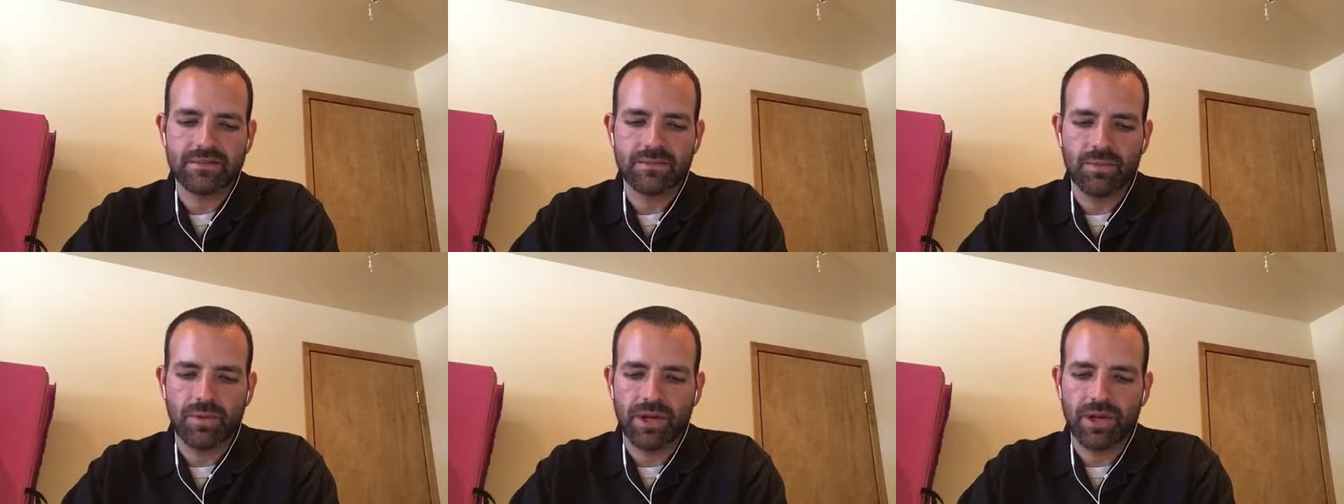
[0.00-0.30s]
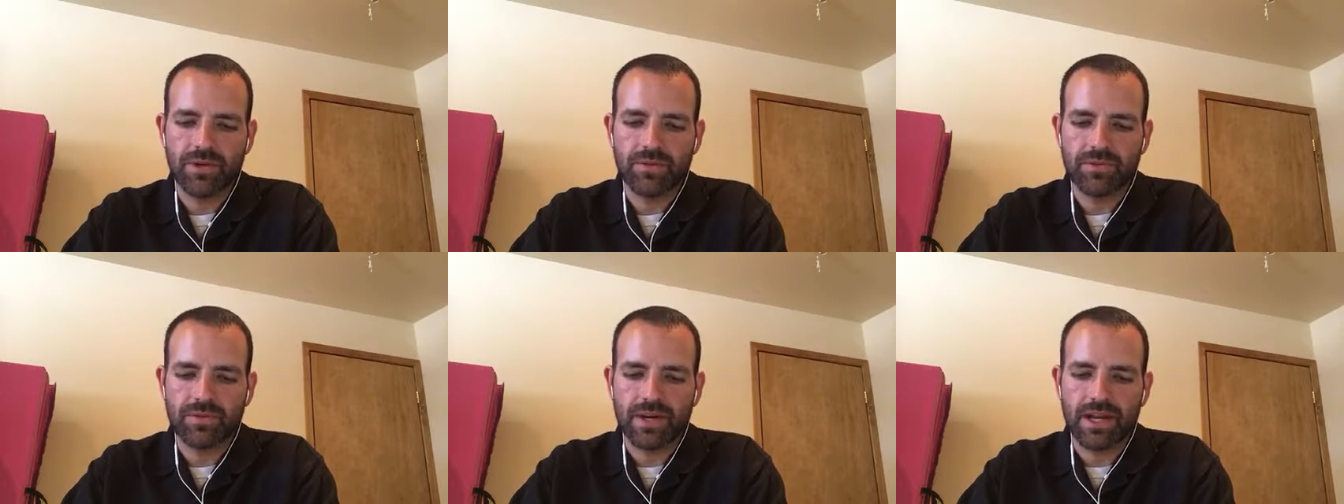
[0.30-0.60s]
way
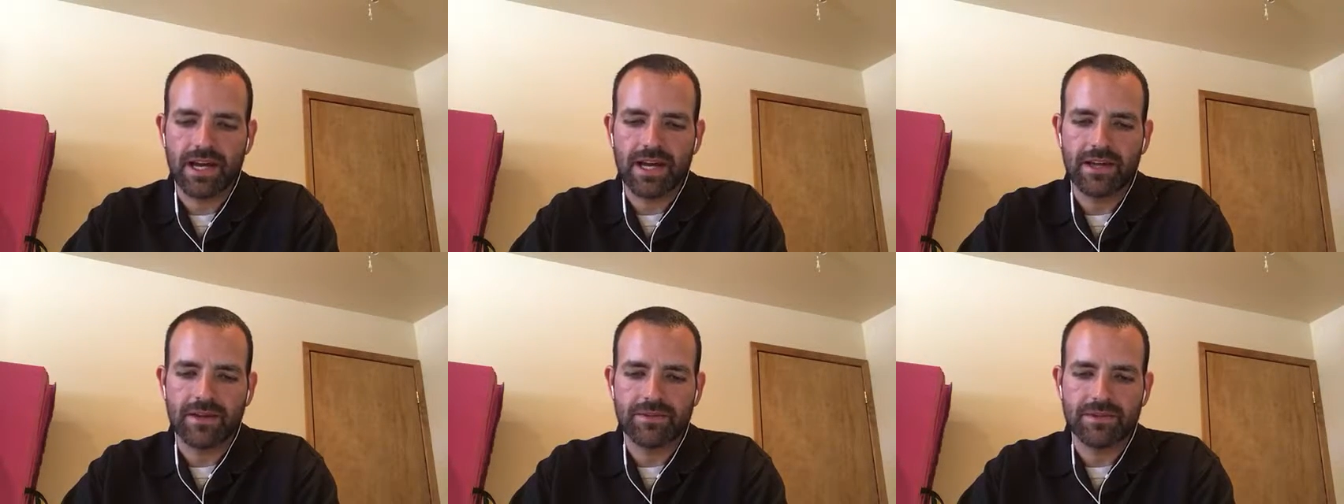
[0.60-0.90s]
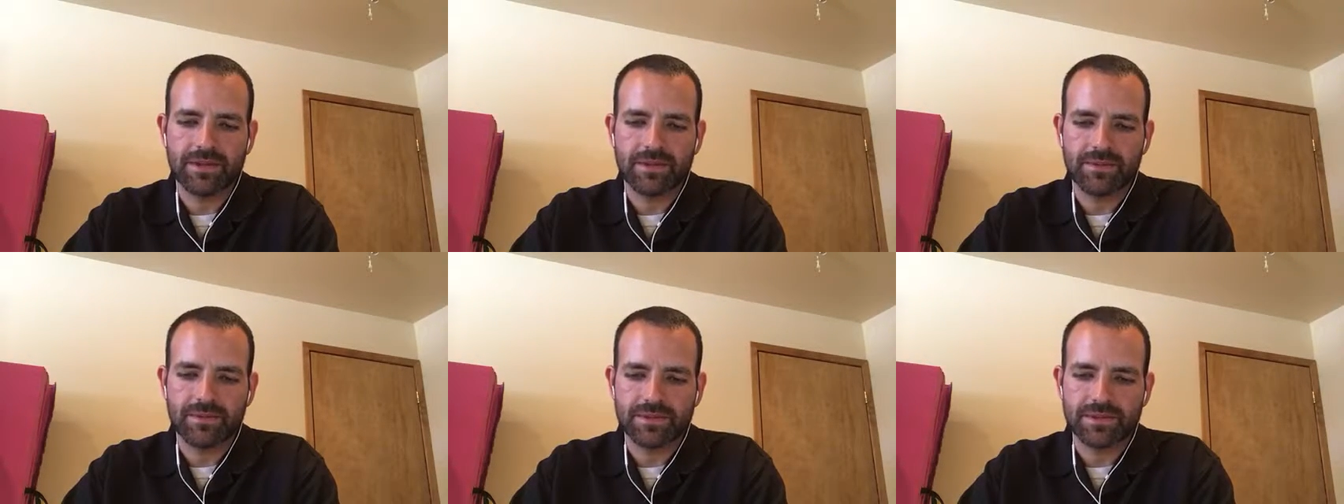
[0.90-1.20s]
of life
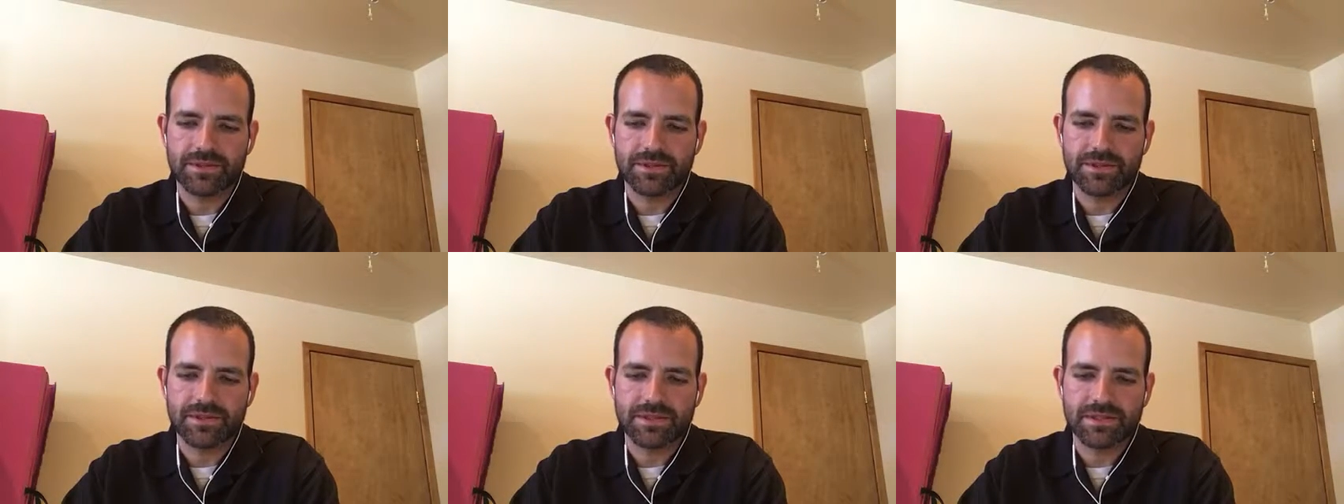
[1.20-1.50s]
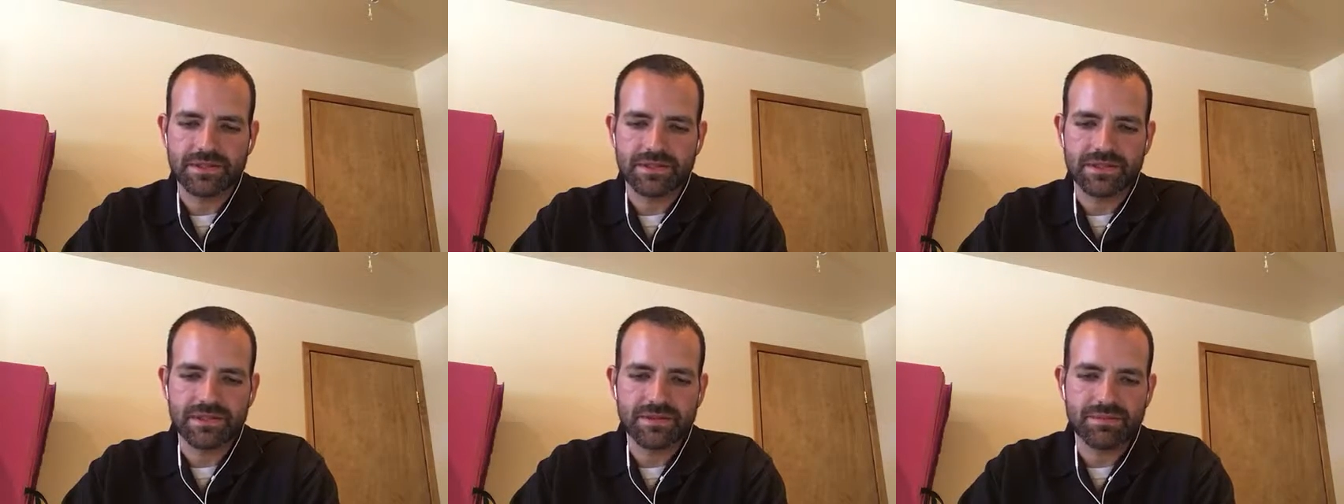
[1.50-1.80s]
that was
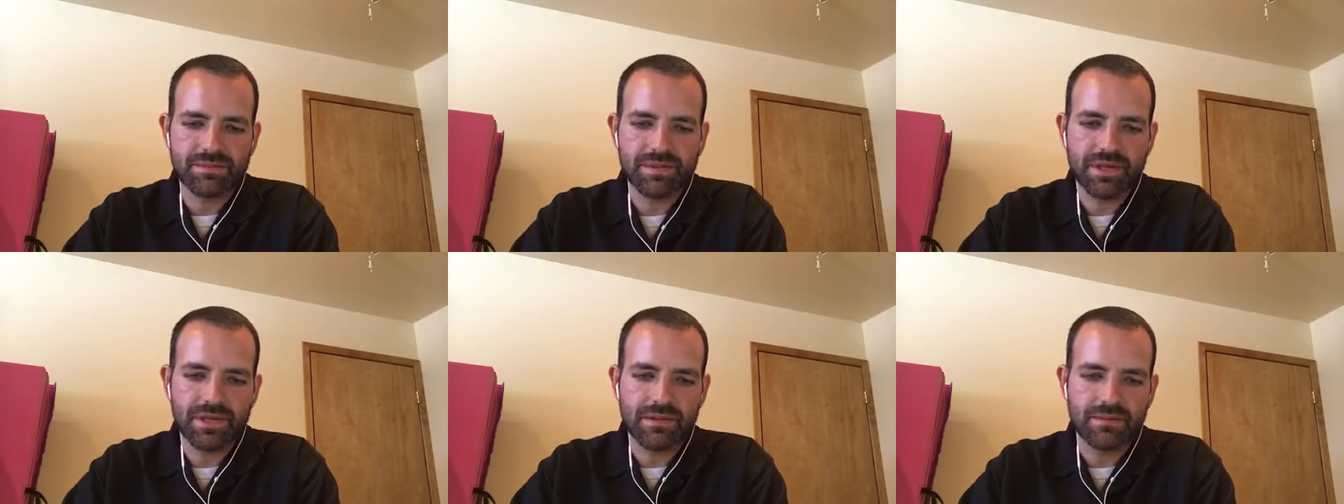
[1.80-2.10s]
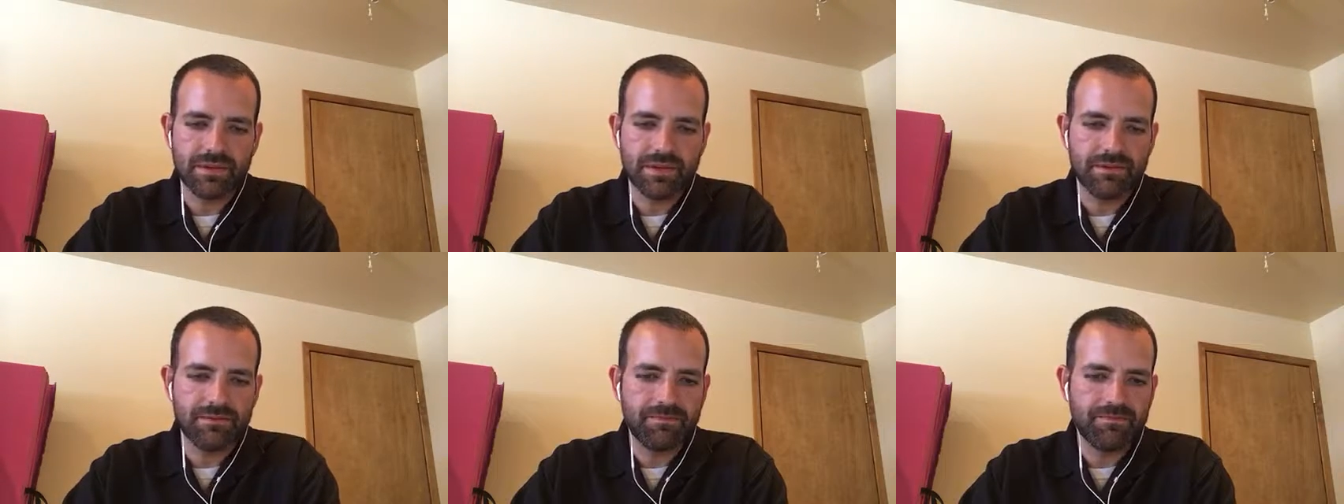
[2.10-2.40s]
just
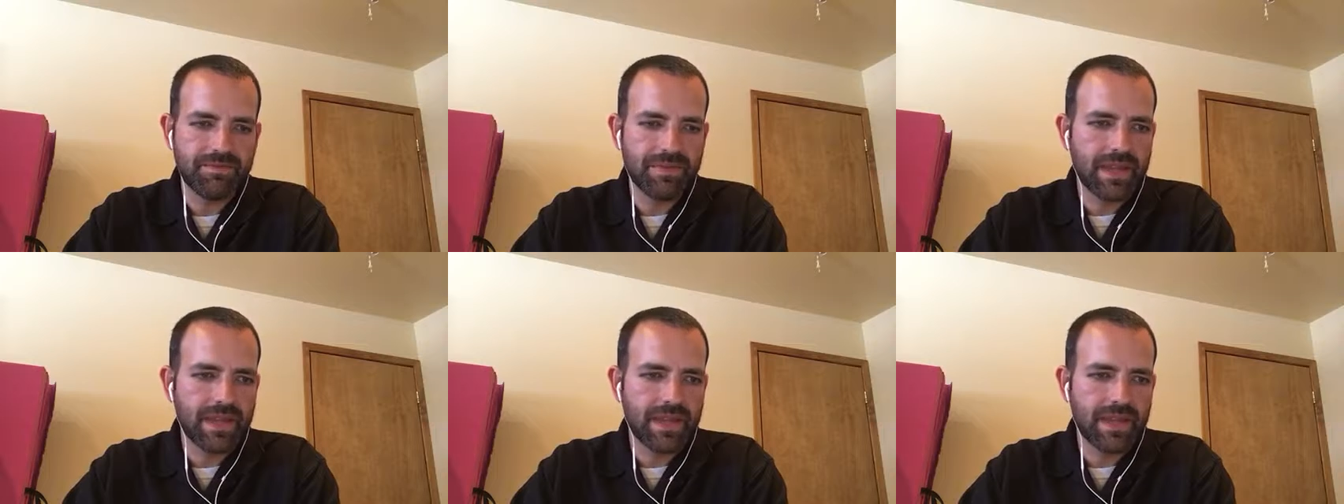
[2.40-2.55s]
despicable.